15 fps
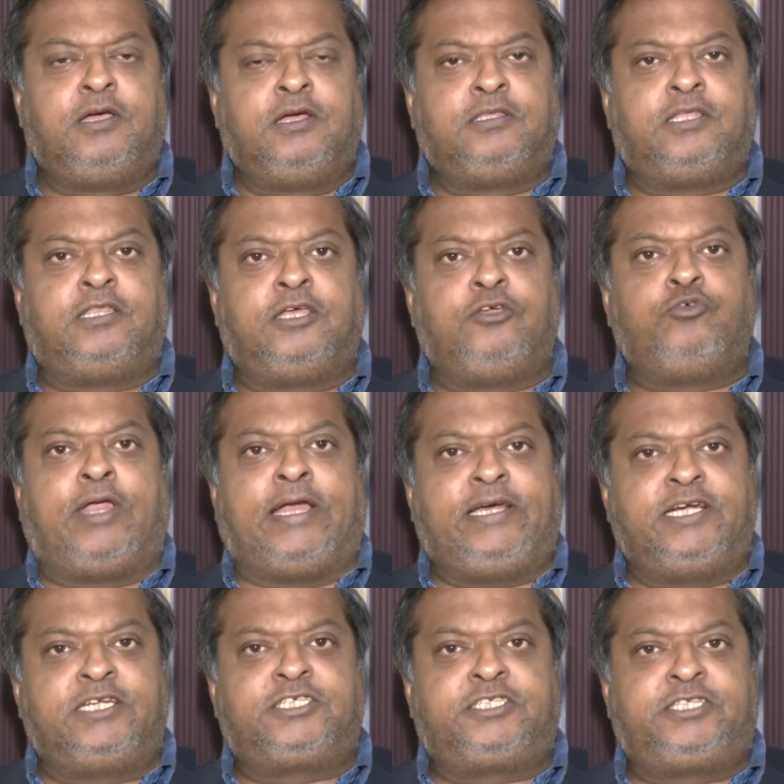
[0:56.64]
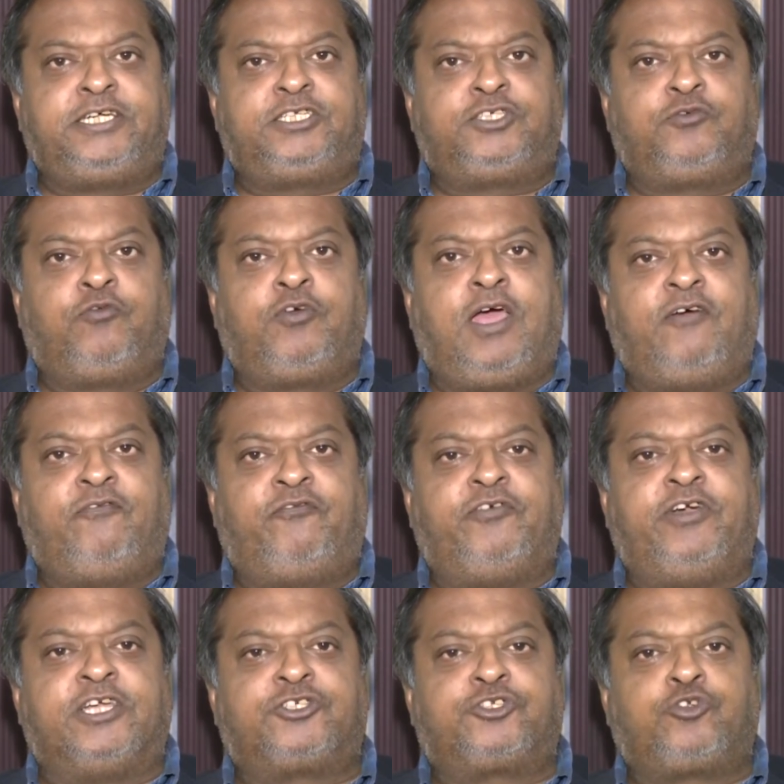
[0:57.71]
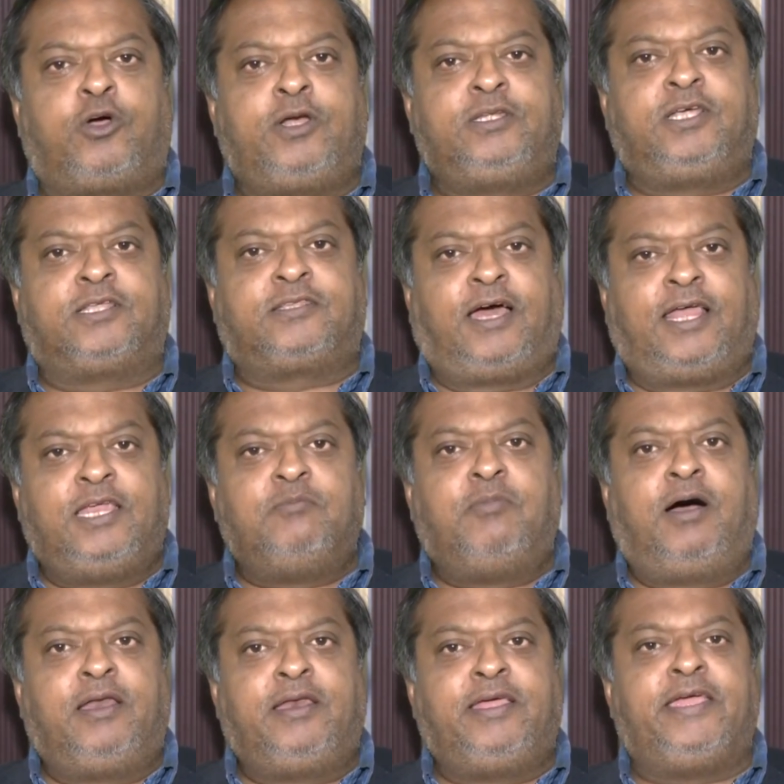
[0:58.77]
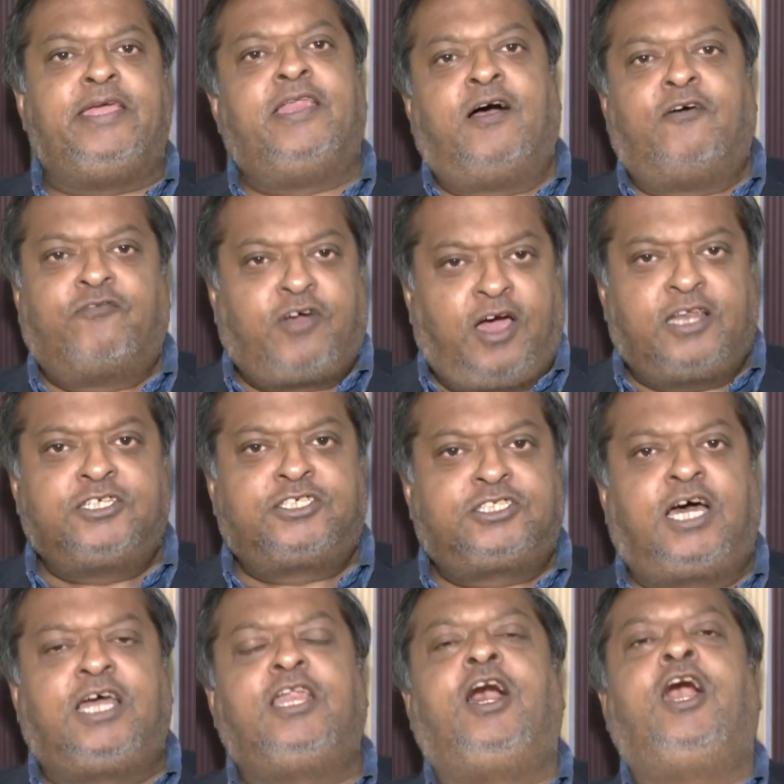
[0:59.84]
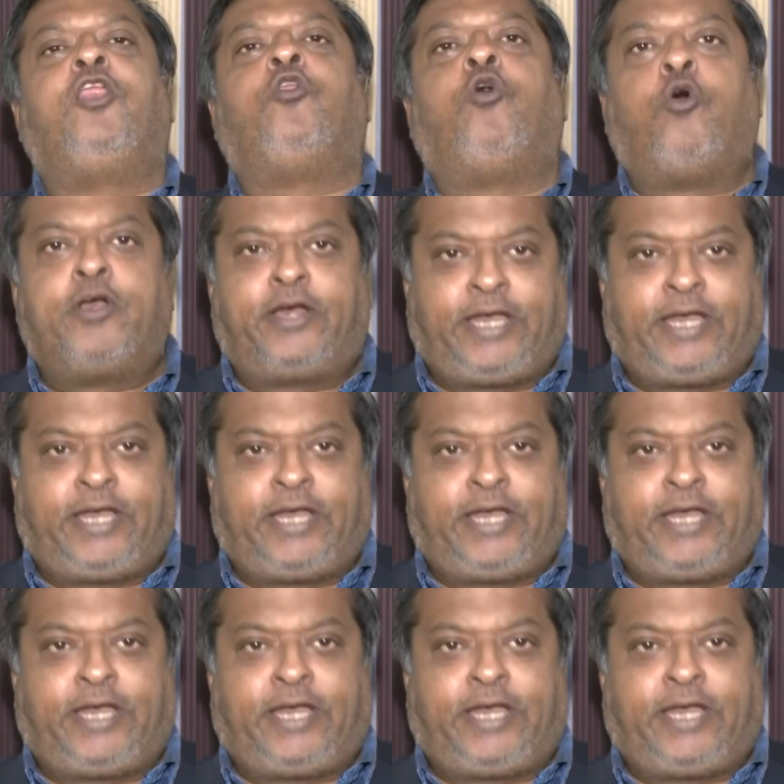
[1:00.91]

then the United States would have destroyed the Taliban in Afghanistan a long